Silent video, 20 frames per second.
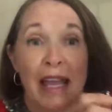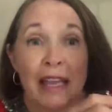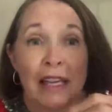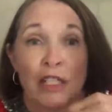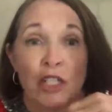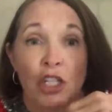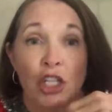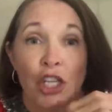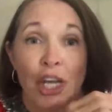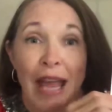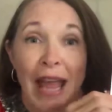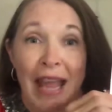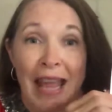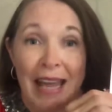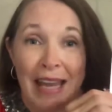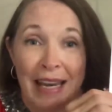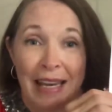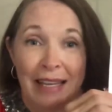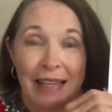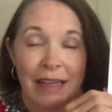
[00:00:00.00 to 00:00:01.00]
a
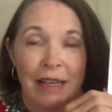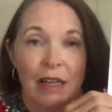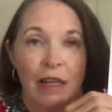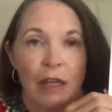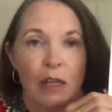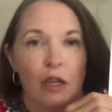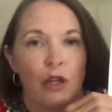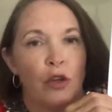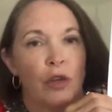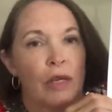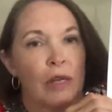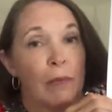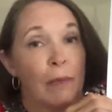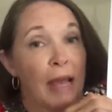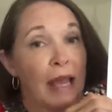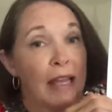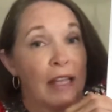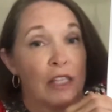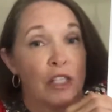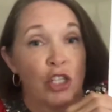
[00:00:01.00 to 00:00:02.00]
chain. You can
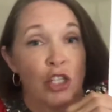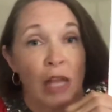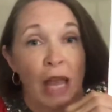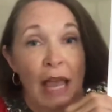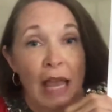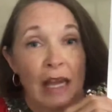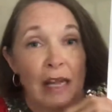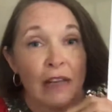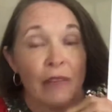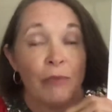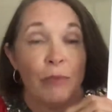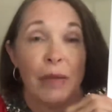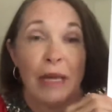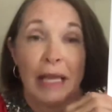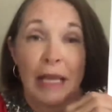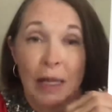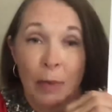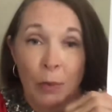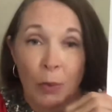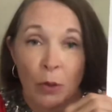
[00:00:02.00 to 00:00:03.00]
make a chain of
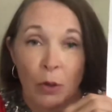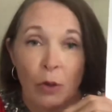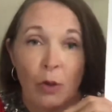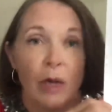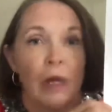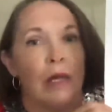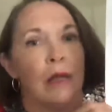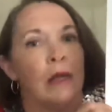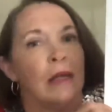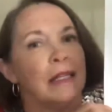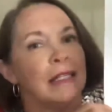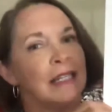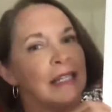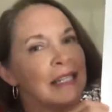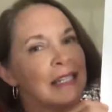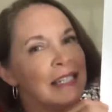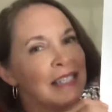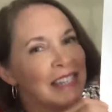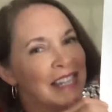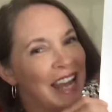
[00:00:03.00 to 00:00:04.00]
people.
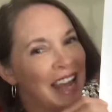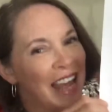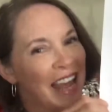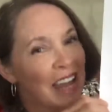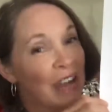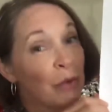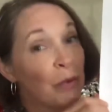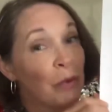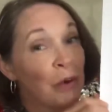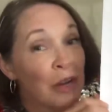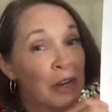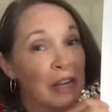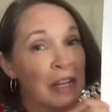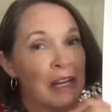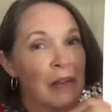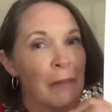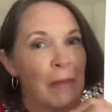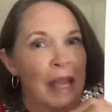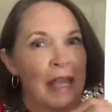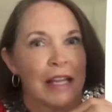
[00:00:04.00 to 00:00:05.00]
Today we're going to
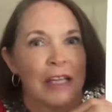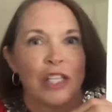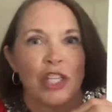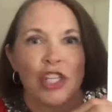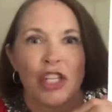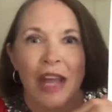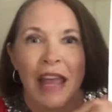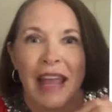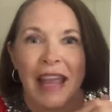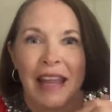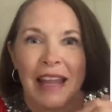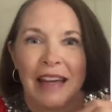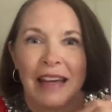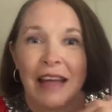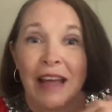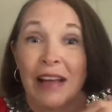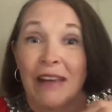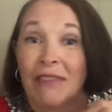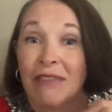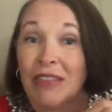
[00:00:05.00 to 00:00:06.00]
make a chain
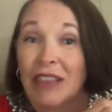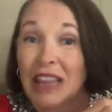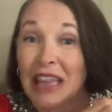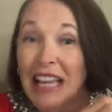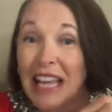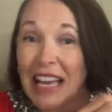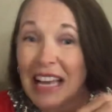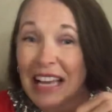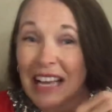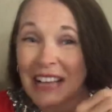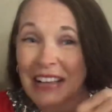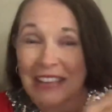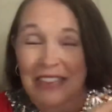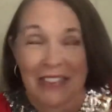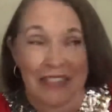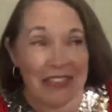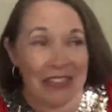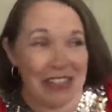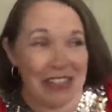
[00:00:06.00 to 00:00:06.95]
of love